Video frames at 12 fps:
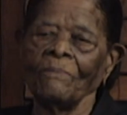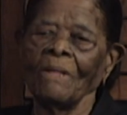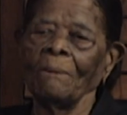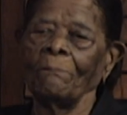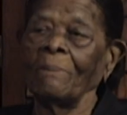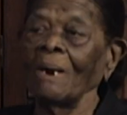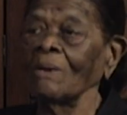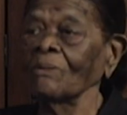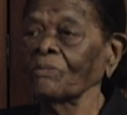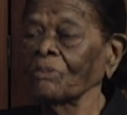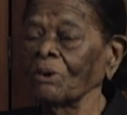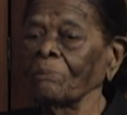Brown
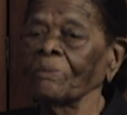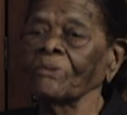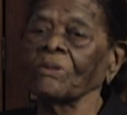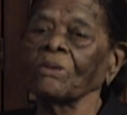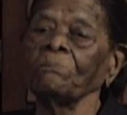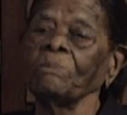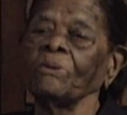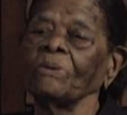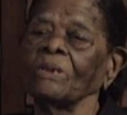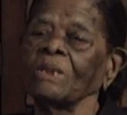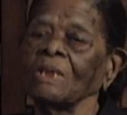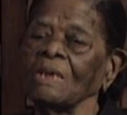Sub was
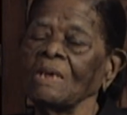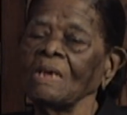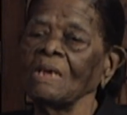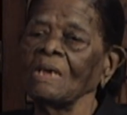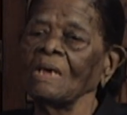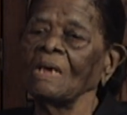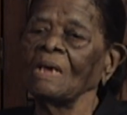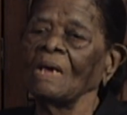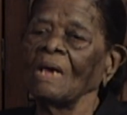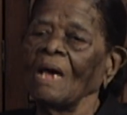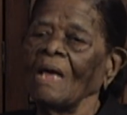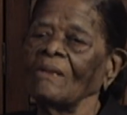community,
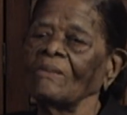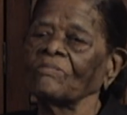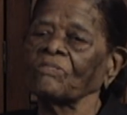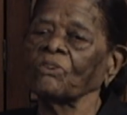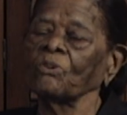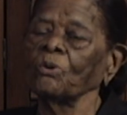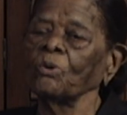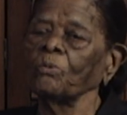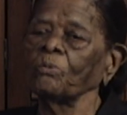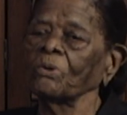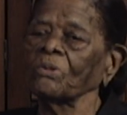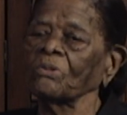and the school was
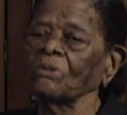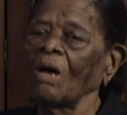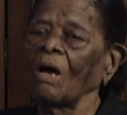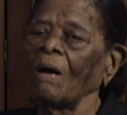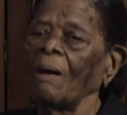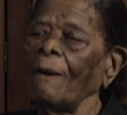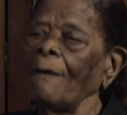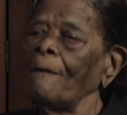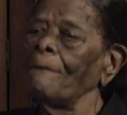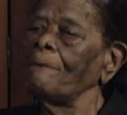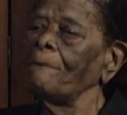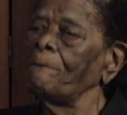
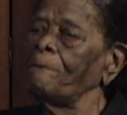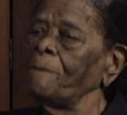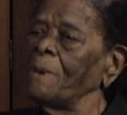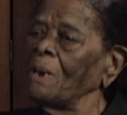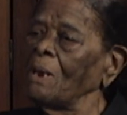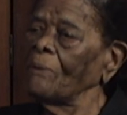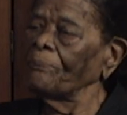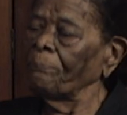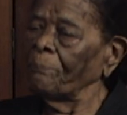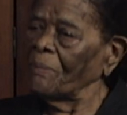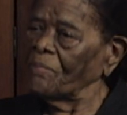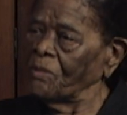
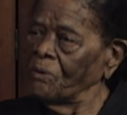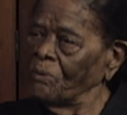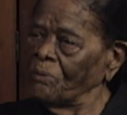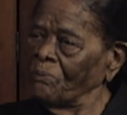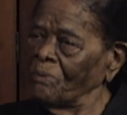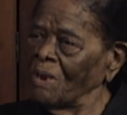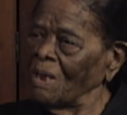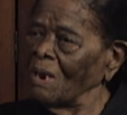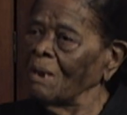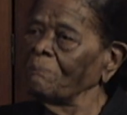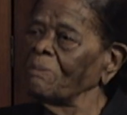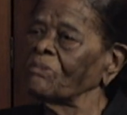Bethune
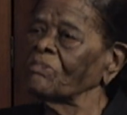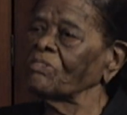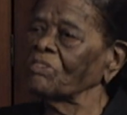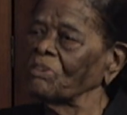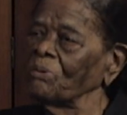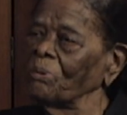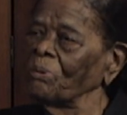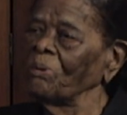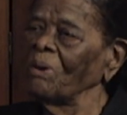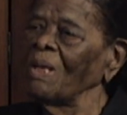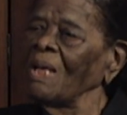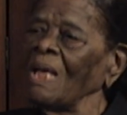Elementary School,
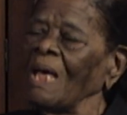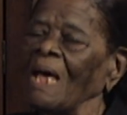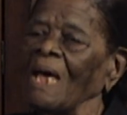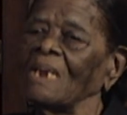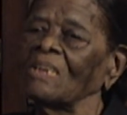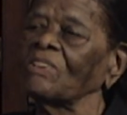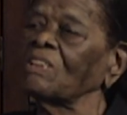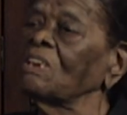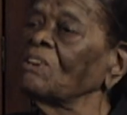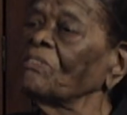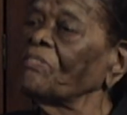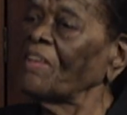and it's still
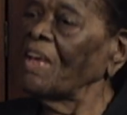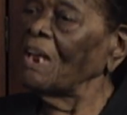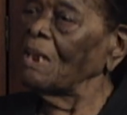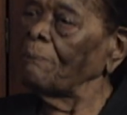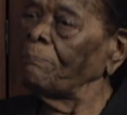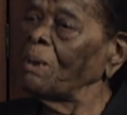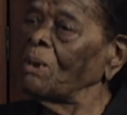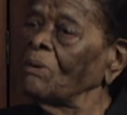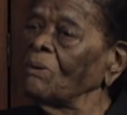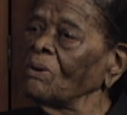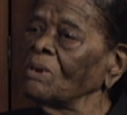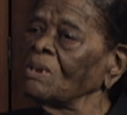there. The
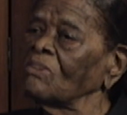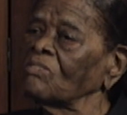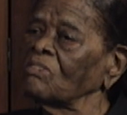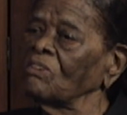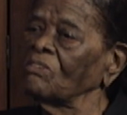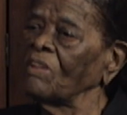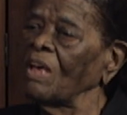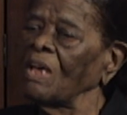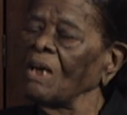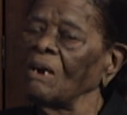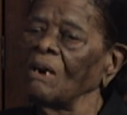building is still there.